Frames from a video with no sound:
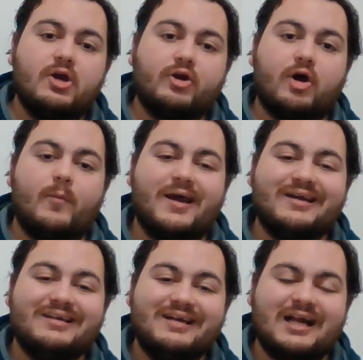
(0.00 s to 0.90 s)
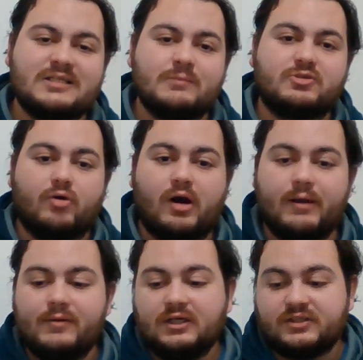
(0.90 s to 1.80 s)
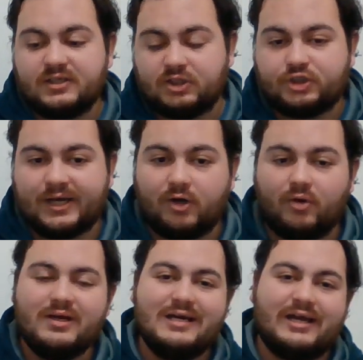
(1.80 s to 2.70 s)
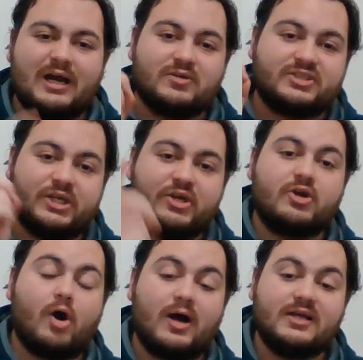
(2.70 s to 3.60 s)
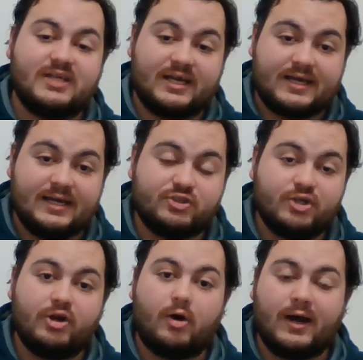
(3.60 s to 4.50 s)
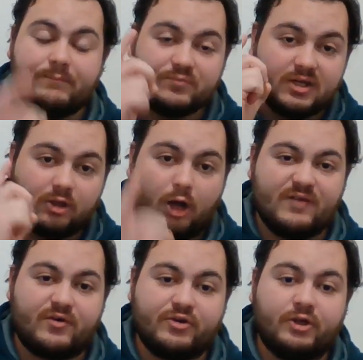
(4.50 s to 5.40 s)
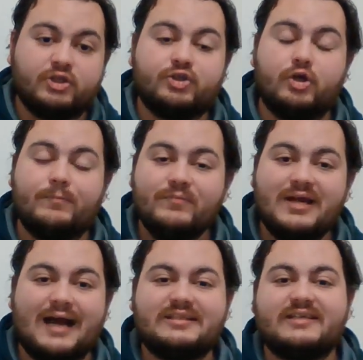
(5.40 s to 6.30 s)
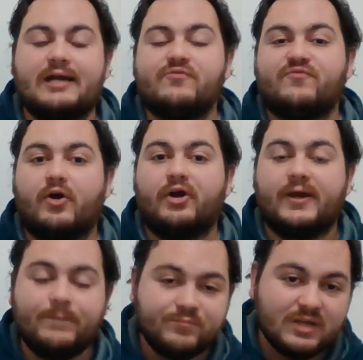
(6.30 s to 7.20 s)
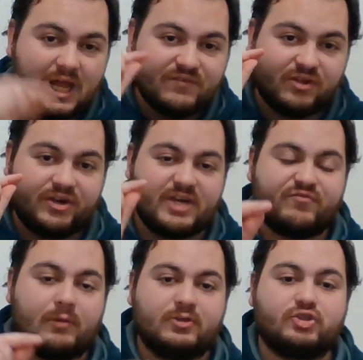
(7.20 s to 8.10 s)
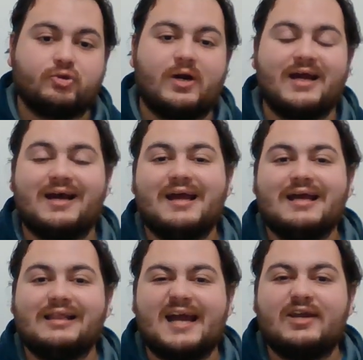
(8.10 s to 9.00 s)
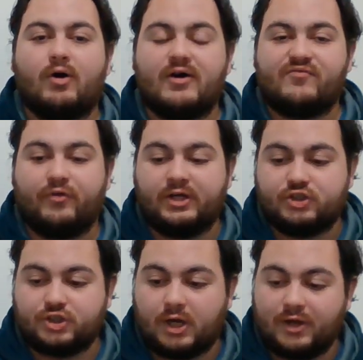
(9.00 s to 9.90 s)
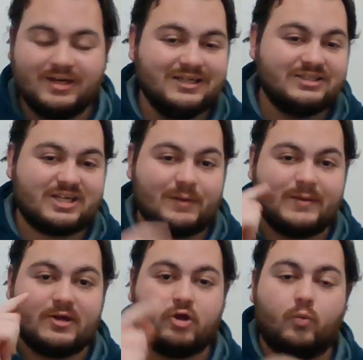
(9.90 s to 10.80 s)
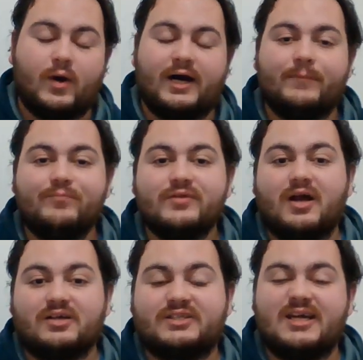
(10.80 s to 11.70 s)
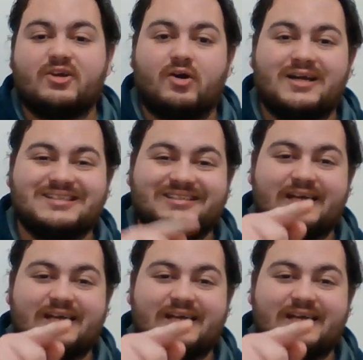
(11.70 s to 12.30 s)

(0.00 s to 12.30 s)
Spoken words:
comment, and subscribe to the channel. And I will see you guys again tonight, live on YouTube at 10:30 for the Nick from Australia late night footy show. It's going to be a good one. I'll see you guys at